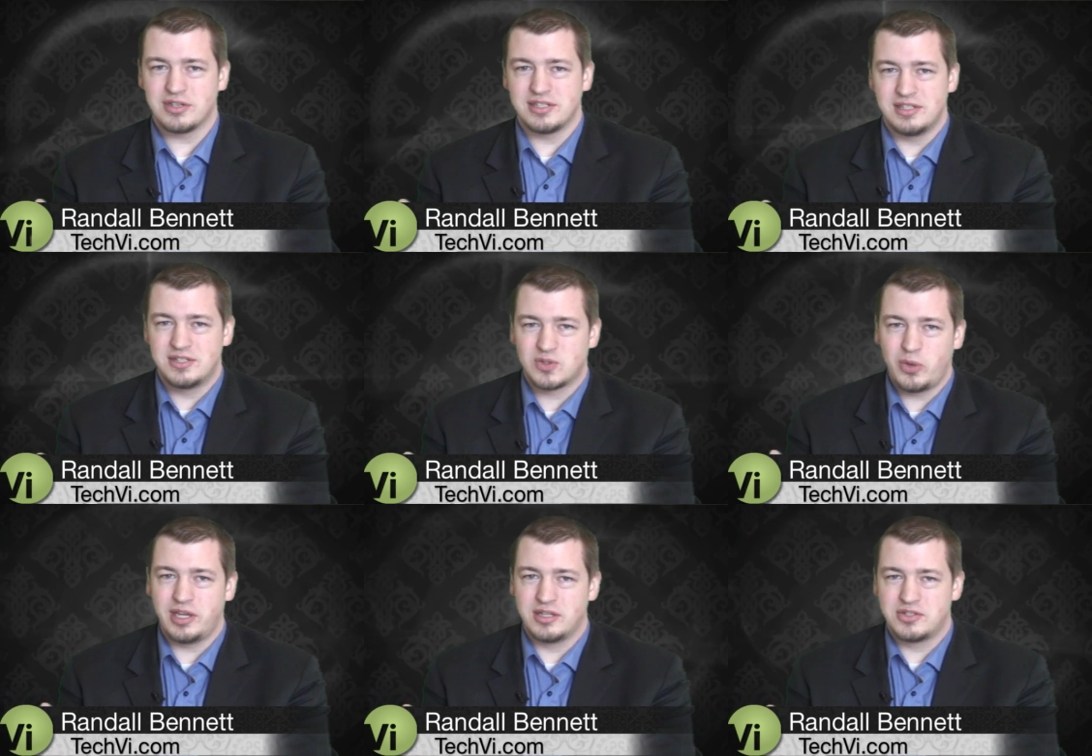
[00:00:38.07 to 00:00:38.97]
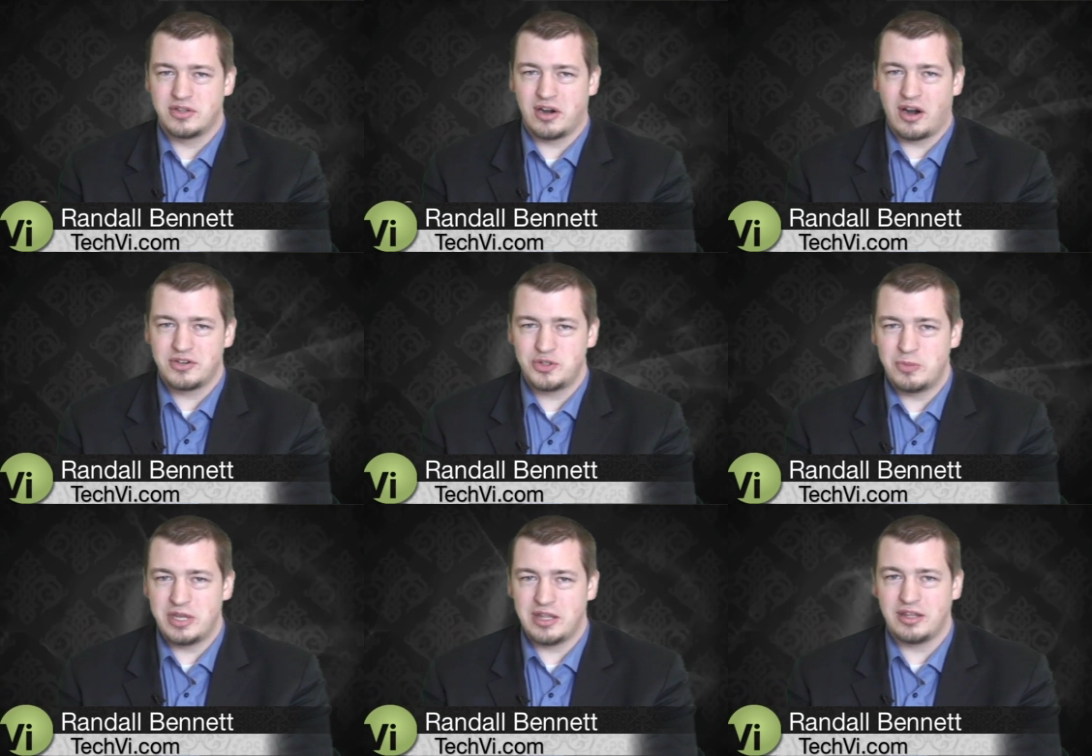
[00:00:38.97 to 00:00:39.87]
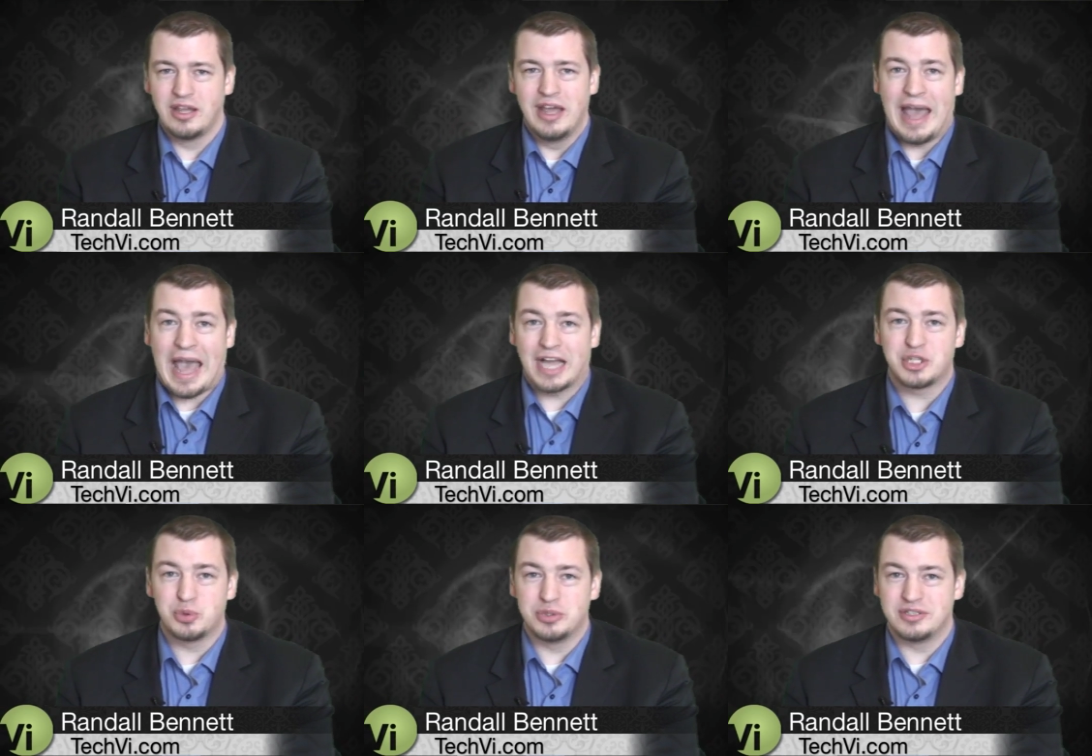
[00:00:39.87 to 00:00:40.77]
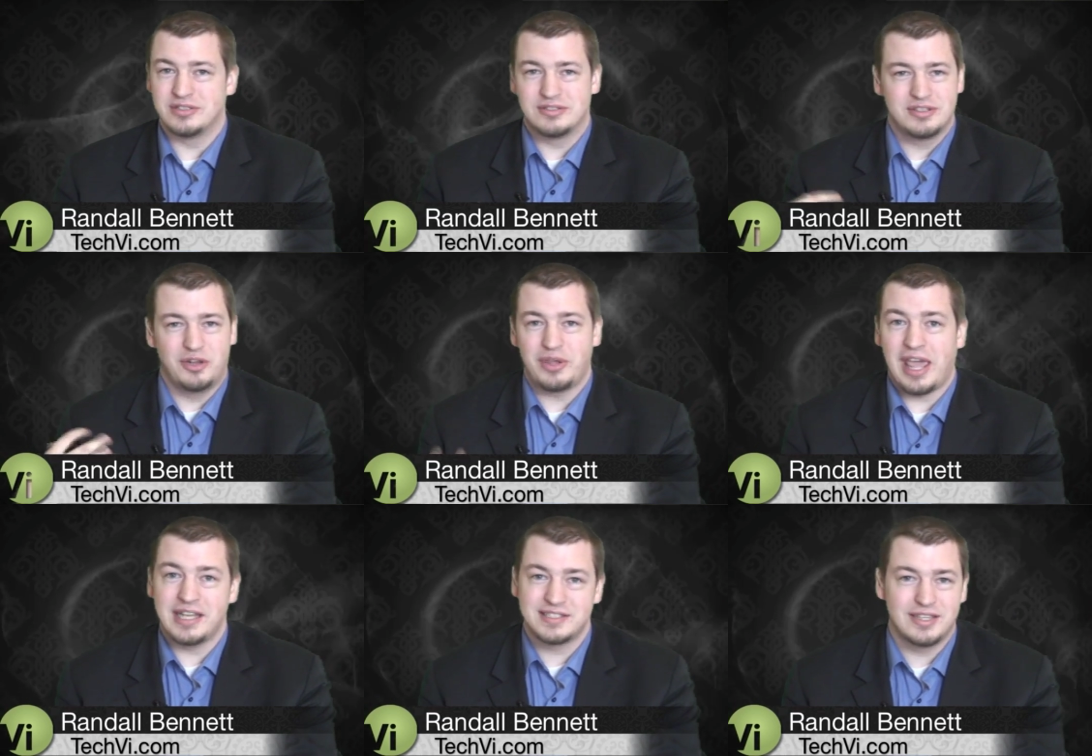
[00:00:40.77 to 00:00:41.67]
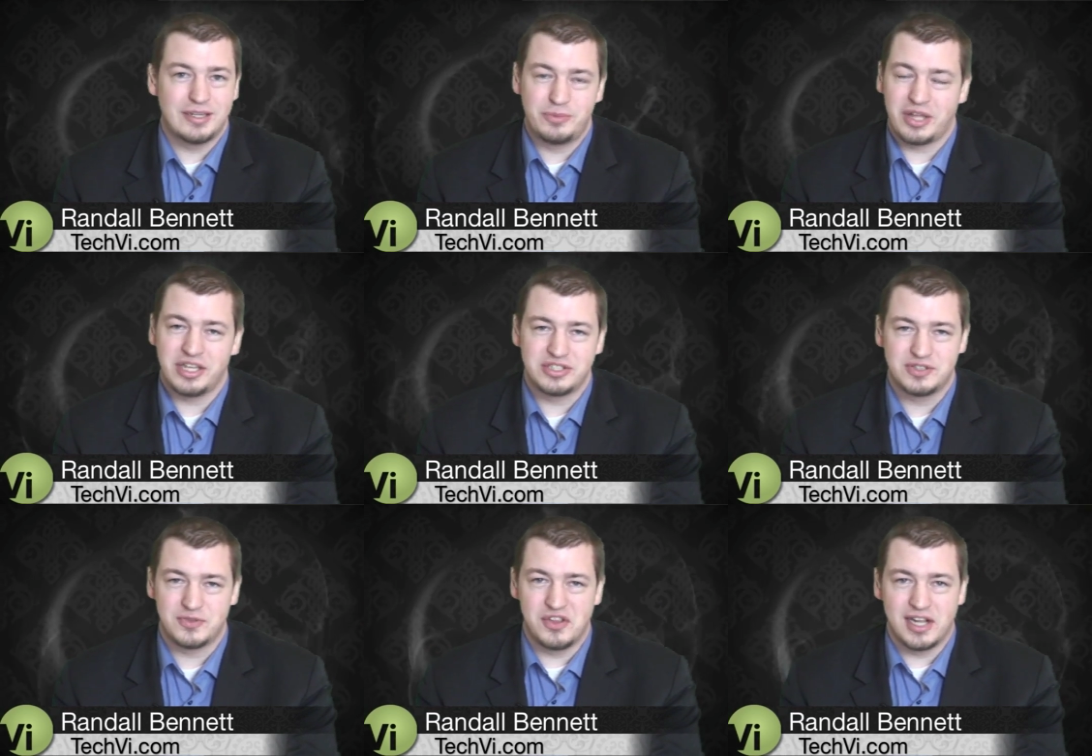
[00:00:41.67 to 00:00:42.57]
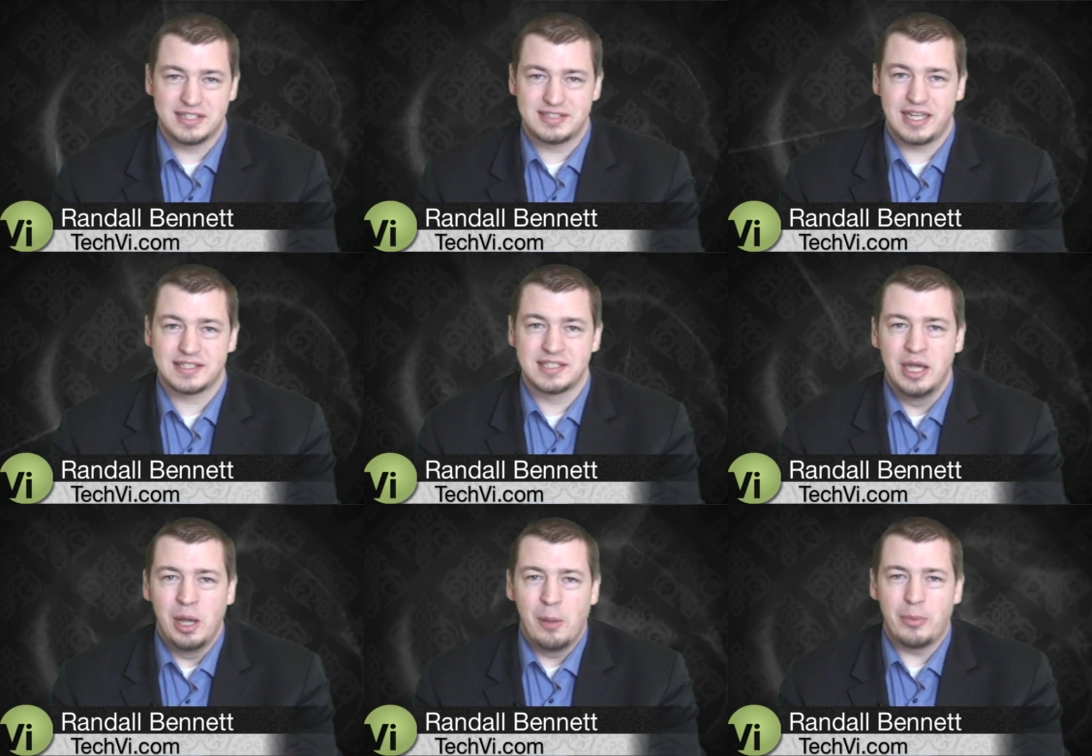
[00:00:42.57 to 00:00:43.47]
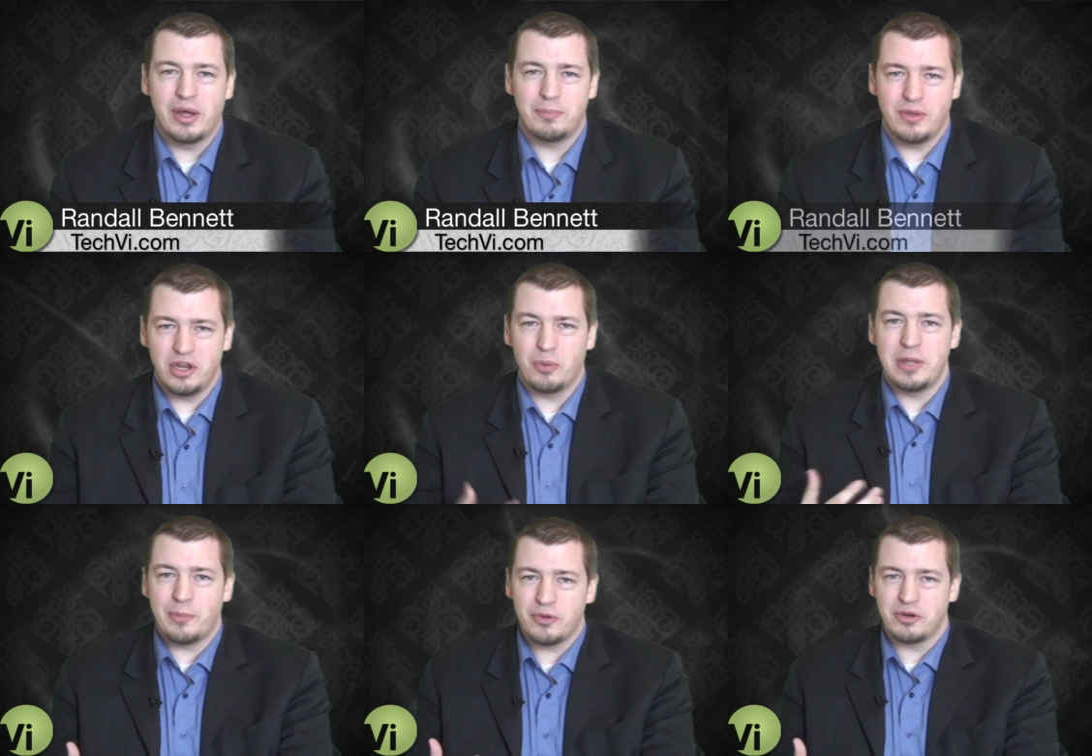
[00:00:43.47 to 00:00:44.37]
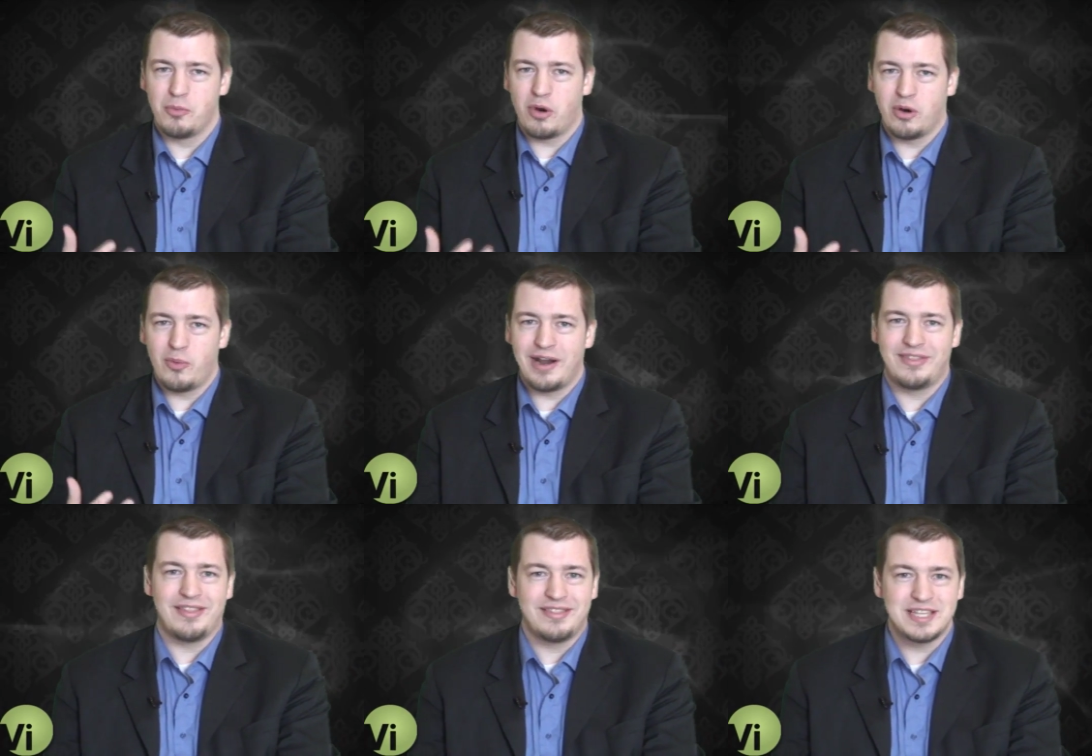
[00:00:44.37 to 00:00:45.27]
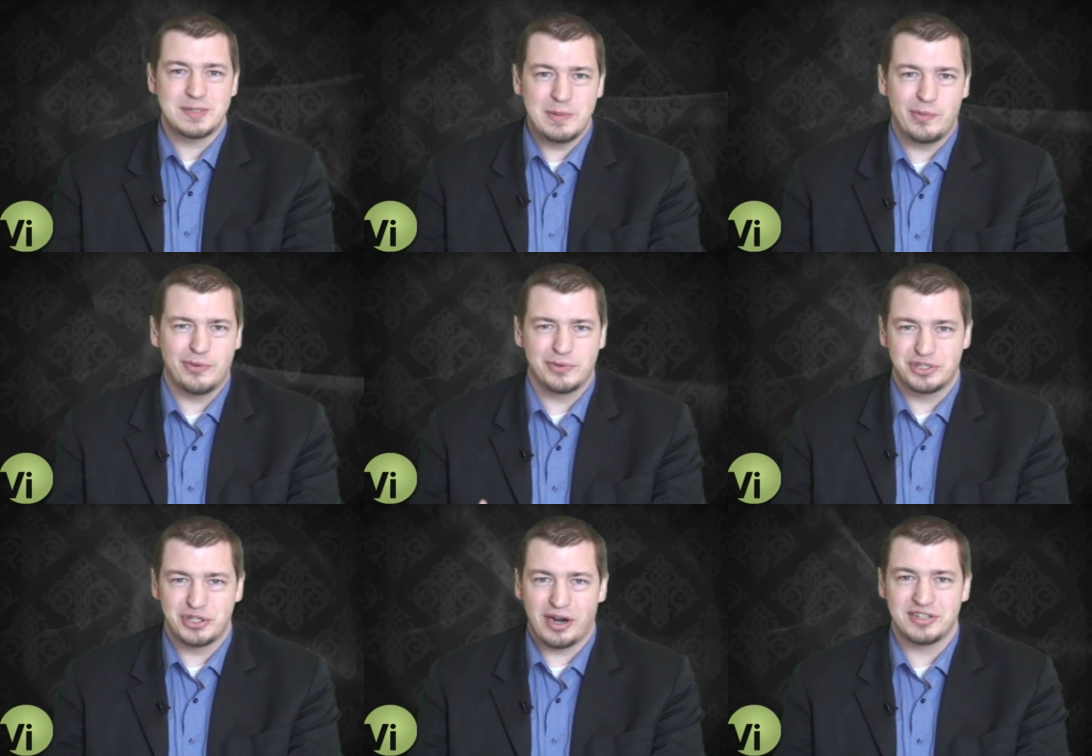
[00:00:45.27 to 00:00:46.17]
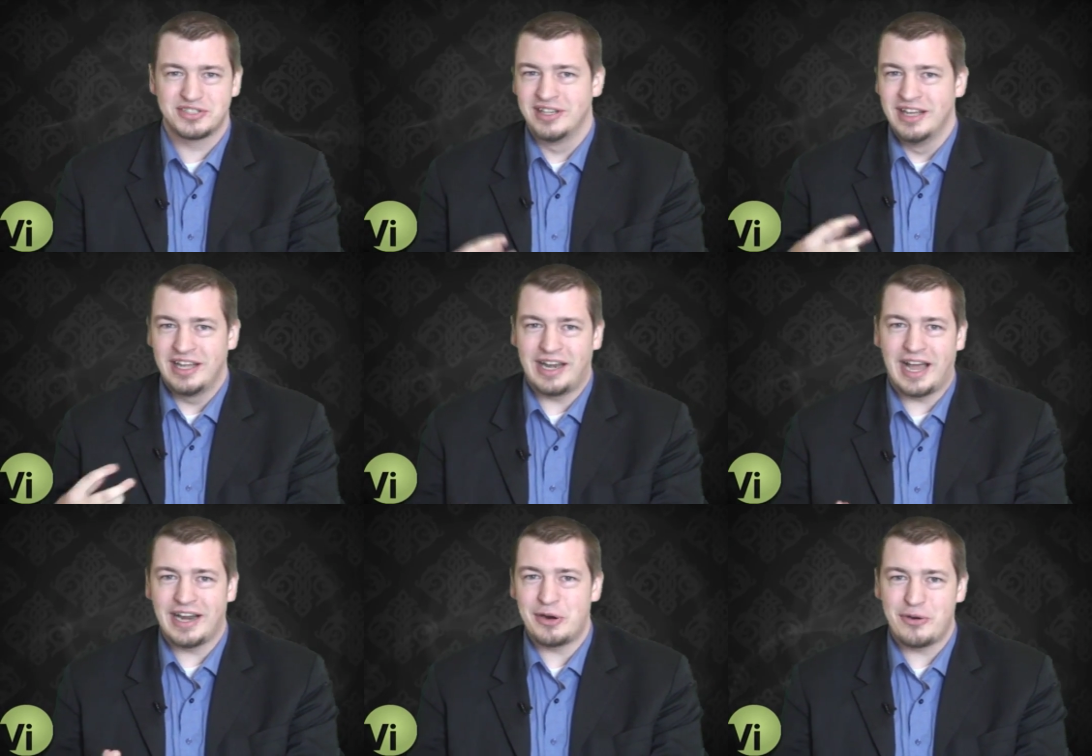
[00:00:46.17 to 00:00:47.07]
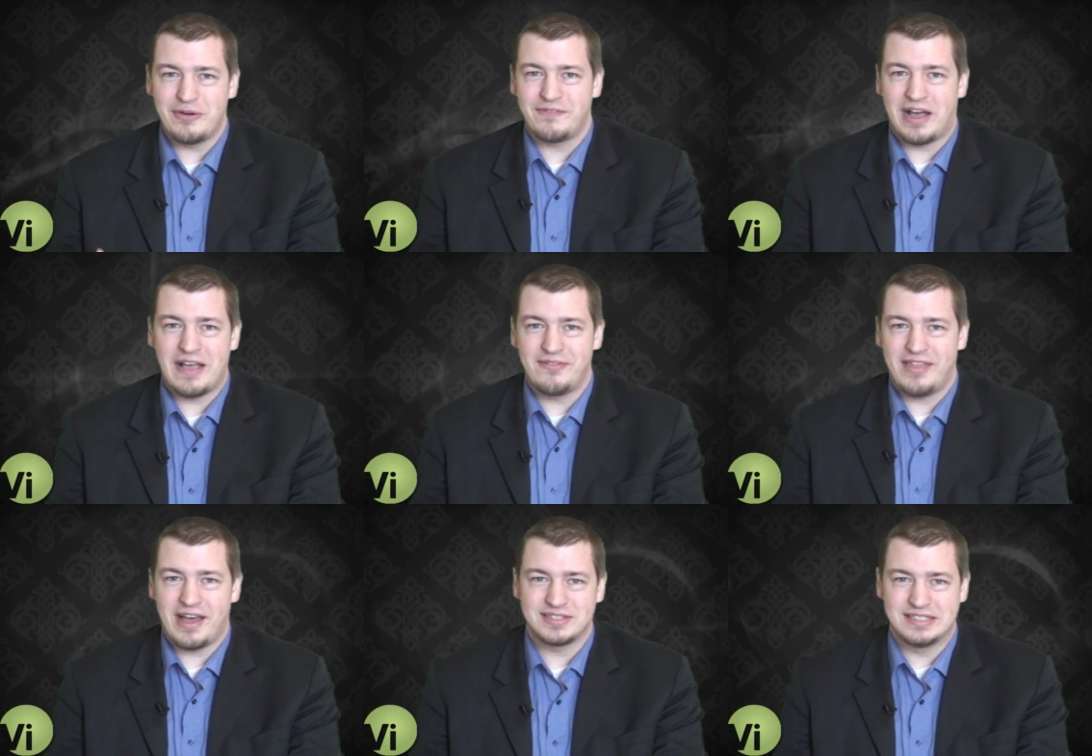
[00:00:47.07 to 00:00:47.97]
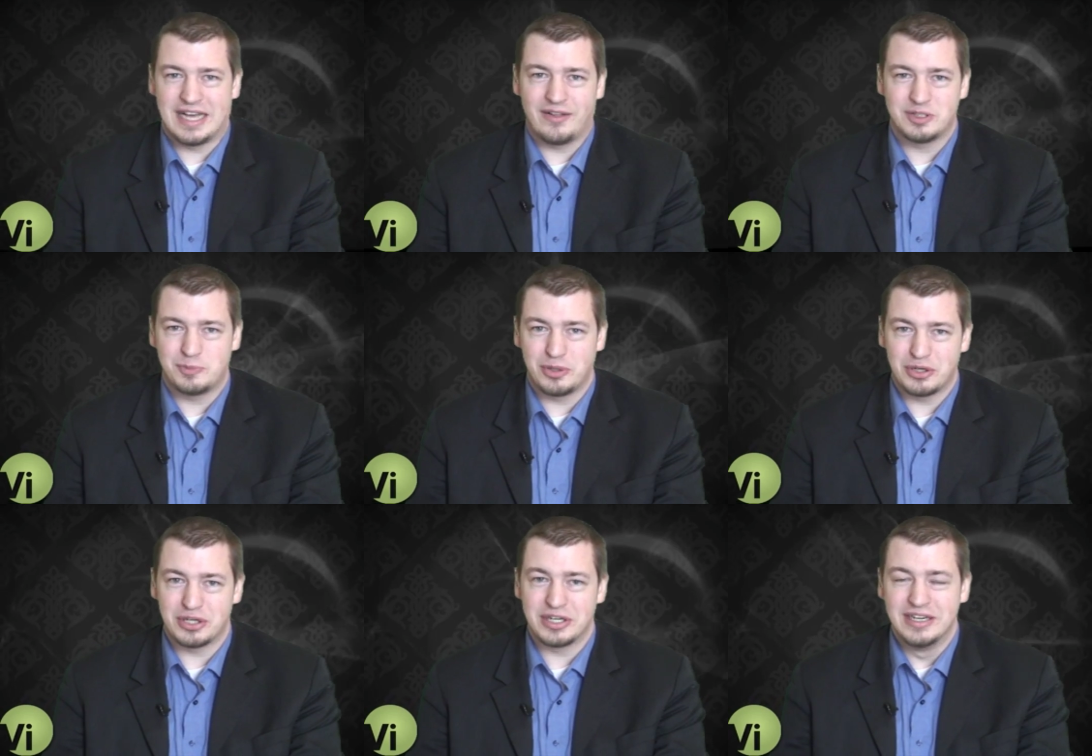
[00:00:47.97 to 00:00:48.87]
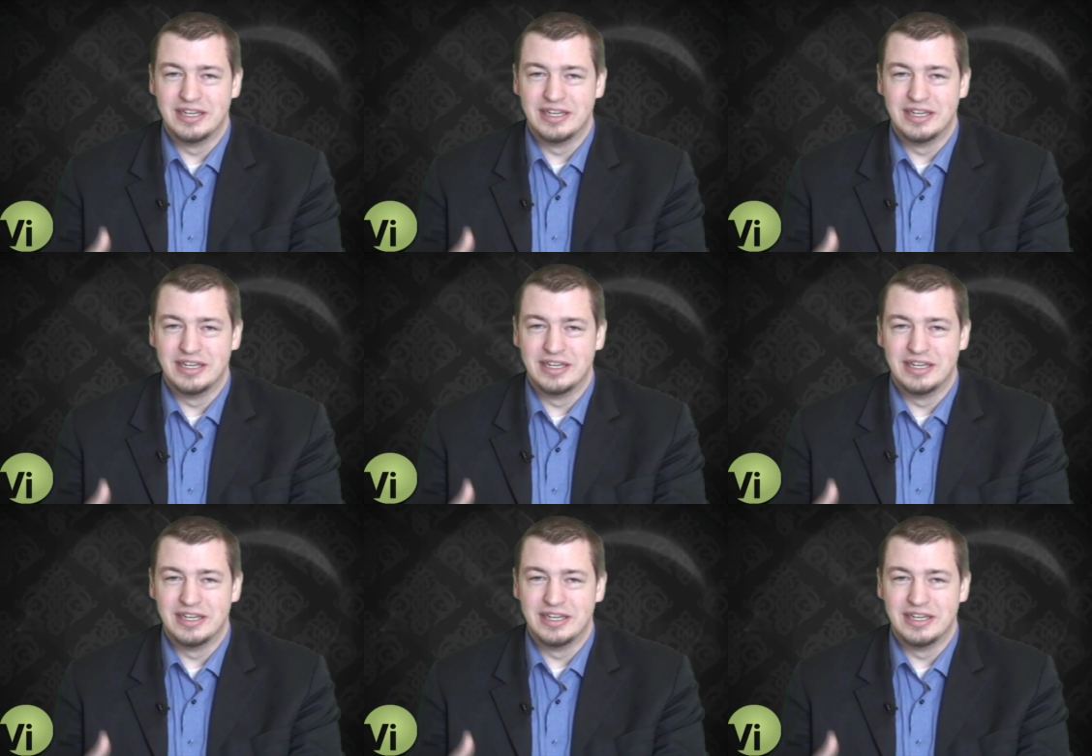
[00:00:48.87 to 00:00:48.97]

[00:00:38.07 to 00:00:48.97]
it's in Sweden, so there aren't too many actual, you know, case law implications for the United States. But, you know, people are more aware that these people were charged nine hundred five thousand dollars per,